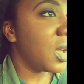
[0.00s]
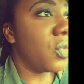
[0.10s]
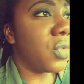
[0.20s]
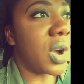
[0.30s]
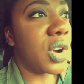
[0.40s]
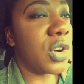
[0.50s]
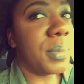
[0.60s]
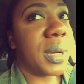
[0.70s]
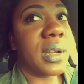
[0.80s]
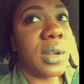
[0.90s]

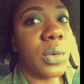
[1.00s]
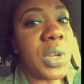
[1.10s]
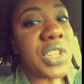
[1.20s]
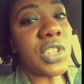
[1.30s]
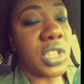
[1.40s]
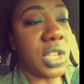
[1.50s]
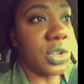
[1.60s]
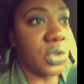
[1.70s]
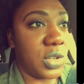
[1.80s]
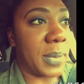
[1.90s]
robe, which is
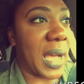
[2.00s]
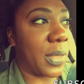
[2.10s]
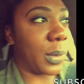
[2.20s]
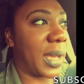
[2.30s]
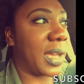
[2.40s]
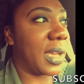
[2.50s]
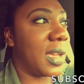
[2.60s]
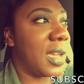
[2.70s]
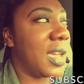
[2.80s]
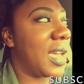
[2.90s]
huge, by the way.
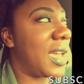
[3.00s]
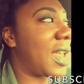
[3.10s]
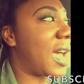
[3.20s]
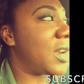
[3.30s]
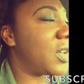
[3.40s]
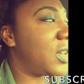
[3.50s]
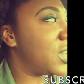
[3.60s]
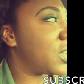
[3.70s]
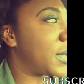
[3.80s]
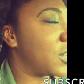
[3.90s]
And I know
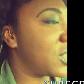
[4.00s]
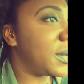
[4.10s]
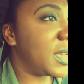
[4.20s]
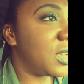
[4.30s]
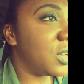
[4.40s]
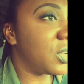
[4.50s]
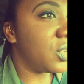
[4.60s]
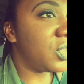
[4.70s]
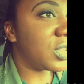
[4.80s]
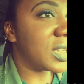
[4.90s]
they're supposed to be
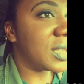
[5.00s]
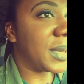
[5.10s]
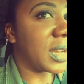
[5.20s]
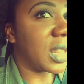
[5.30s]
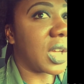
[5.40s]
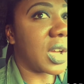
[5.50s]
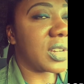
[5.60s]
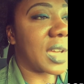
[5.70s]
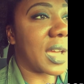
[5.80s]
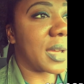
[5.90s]
huge. It's been a
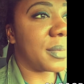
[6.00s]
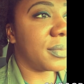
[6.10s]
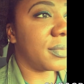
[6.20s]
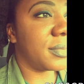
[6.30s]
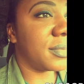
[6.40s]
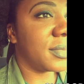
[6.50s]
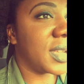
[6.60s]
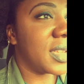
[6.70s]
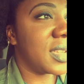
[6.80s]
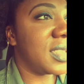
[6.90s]
long time
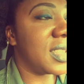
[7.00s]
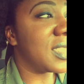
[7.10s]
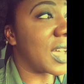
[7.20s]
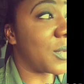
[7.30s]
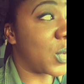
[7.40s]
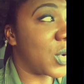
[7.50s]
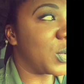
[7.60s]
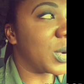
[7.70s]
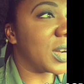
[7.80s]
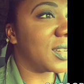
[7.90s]
since I've
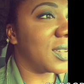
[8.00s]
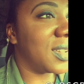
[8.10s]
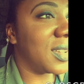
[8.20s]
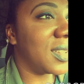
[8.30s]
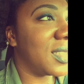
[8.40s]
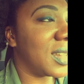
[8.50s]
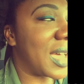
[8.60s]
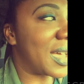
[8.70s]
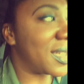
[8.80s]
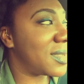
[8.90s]
worn one. The
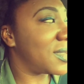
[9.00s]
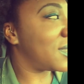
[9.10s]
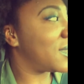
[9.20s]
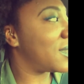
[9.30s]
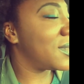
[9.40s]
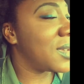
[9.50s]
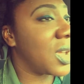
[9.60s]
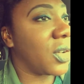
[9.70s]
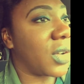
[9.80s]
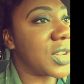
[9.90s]
last
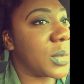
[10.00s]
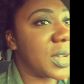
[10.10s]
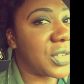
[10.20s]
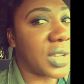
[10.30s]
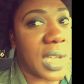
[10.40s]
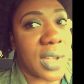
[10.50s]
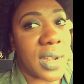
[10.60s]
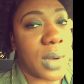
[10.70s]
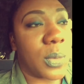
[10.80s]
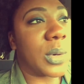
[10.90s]
graduation gown
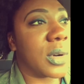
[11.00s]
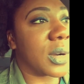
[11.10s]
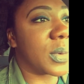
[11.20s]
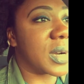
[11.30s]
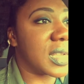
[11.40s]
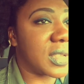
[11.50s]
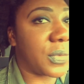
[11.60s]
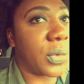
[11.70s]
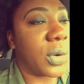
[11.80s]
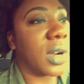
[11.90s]
I wore was
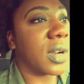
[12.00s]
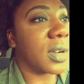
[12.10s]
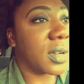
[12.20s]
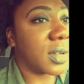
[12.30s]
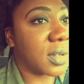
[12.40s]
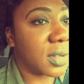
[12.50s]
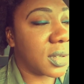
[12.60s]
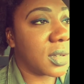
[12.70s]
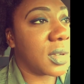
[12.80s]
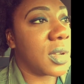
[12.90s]
for
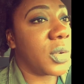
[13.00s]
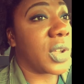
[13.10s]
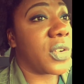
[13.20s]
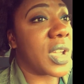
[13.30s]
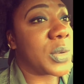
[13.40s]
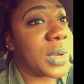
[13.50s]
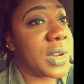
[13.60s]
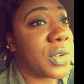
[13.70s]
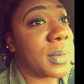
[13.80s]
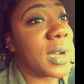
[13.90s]
when I
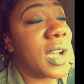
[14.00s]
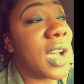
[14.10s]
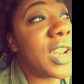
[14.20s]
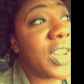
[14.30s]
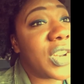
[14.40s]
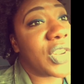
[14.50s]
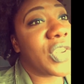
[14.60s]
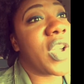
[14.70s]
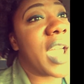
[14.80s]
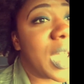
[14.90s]
graduated from
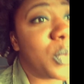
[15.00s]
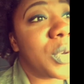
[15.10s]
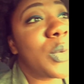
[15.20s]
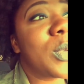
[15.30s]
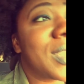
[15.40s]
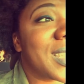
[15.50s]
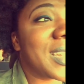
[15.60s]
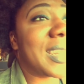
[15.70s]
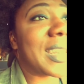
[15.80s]
undergrad, which was in,